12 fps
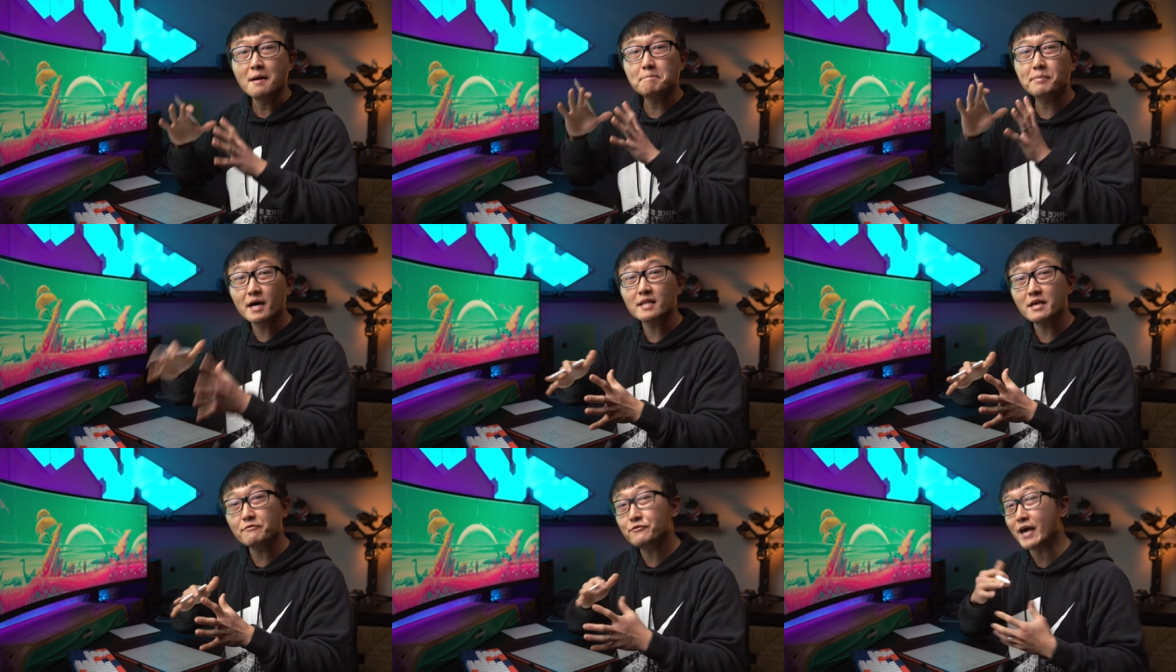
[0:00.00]
But
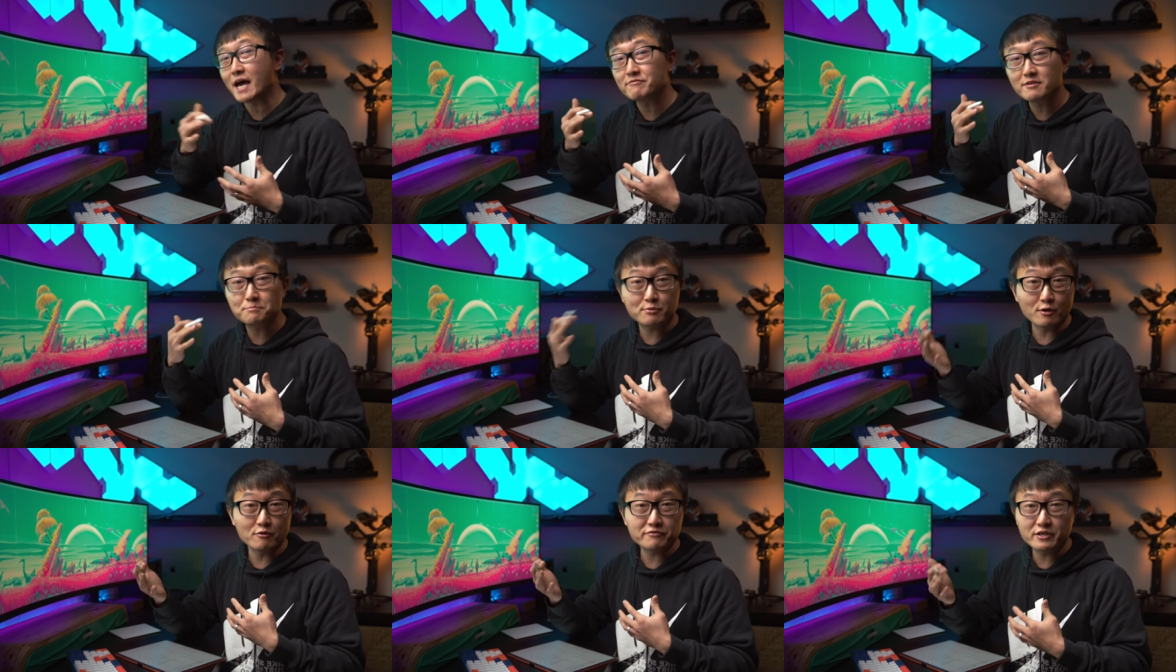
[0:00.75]
if you have a
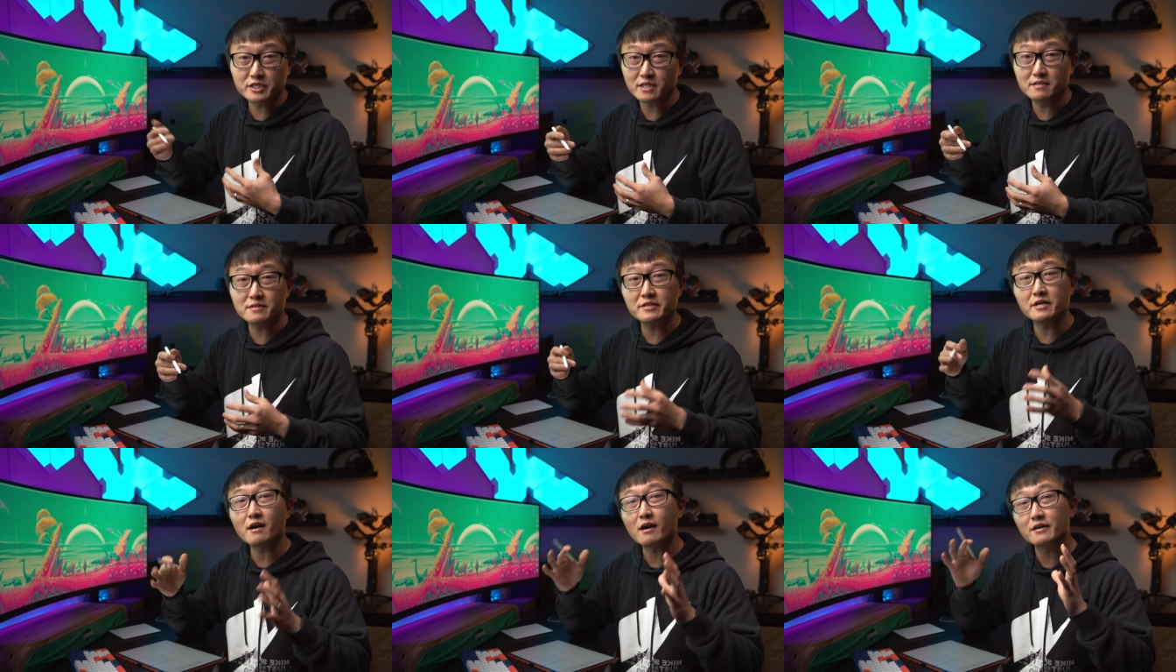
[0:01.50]
pro version,
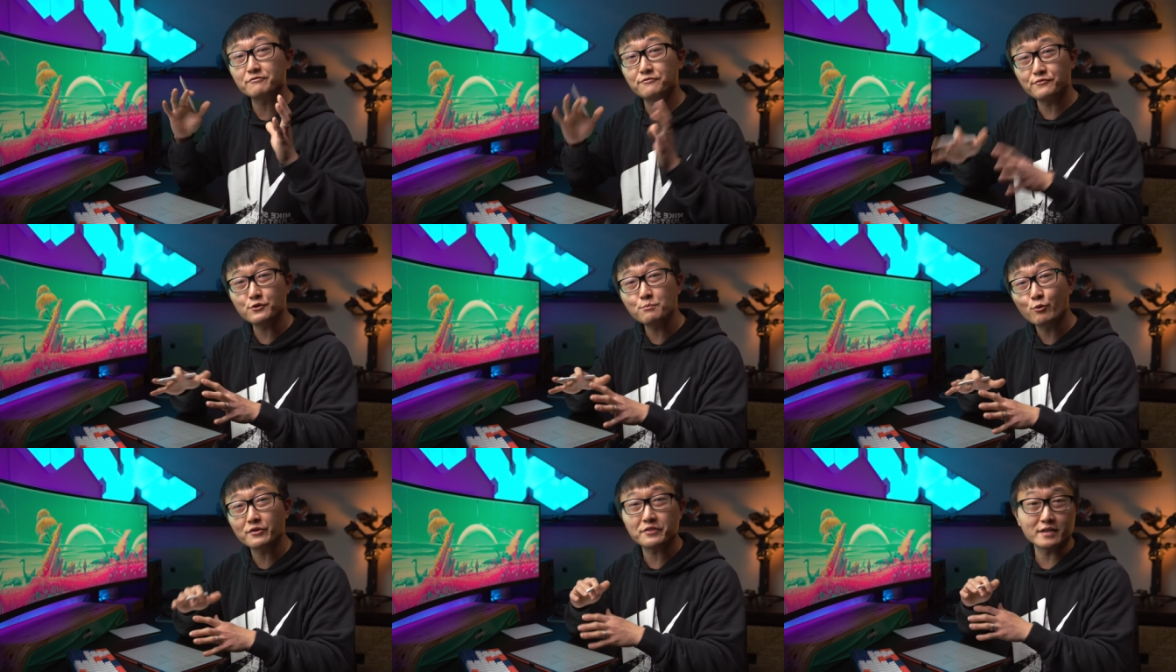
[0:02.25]
there are a few
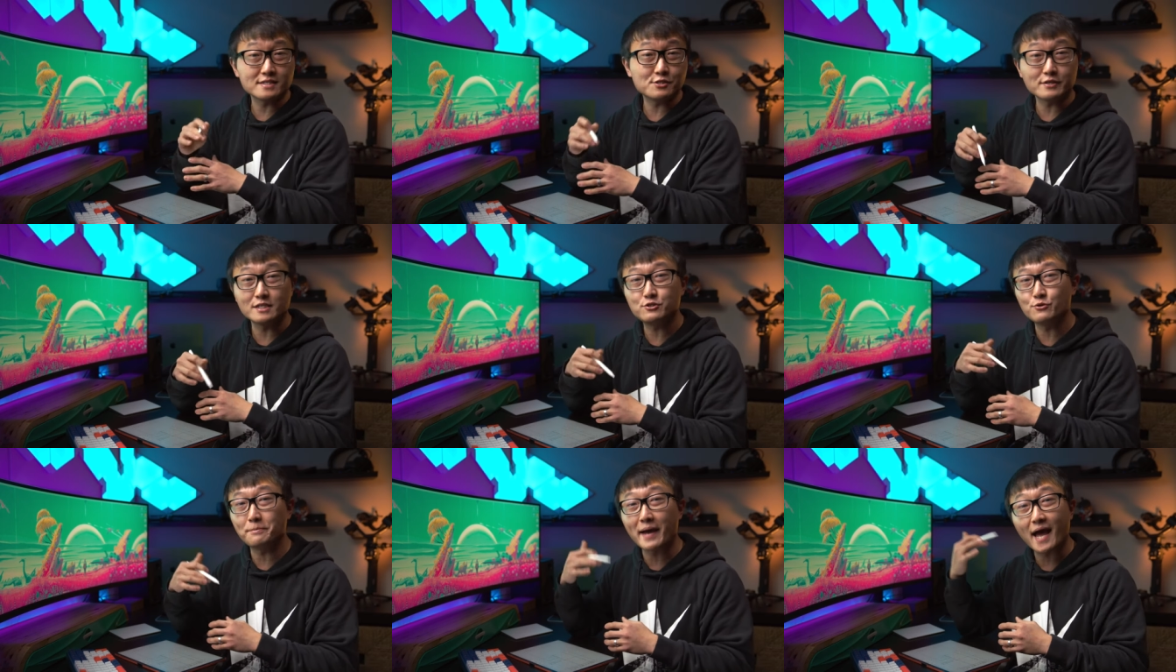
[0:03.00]
more things you can
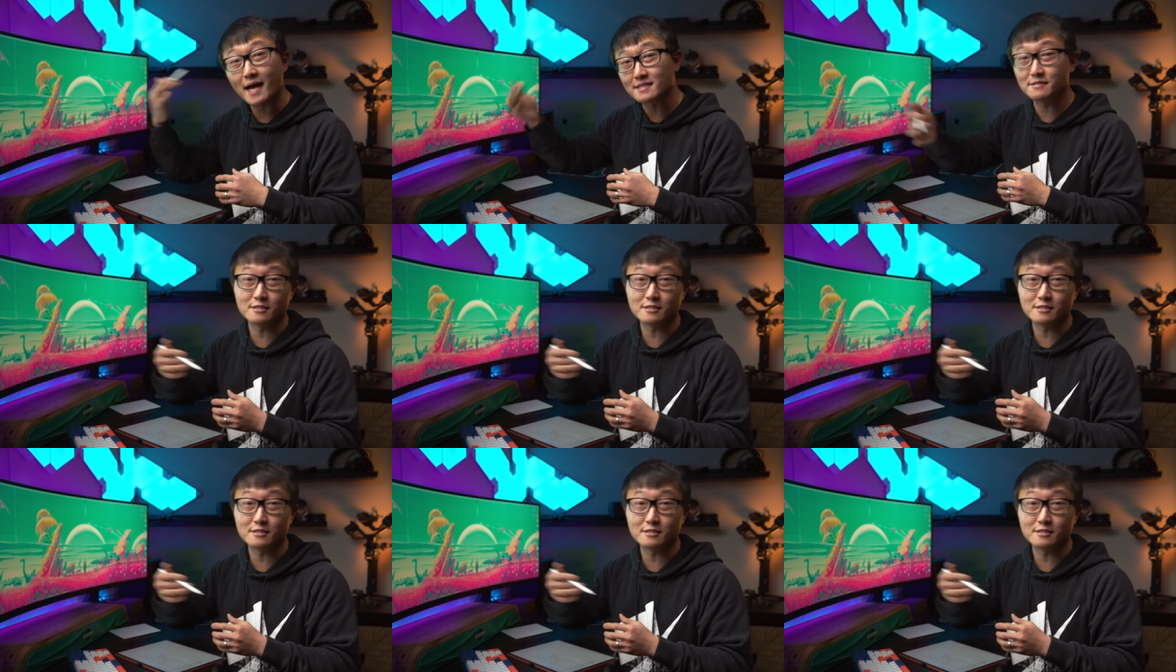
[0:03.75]
do past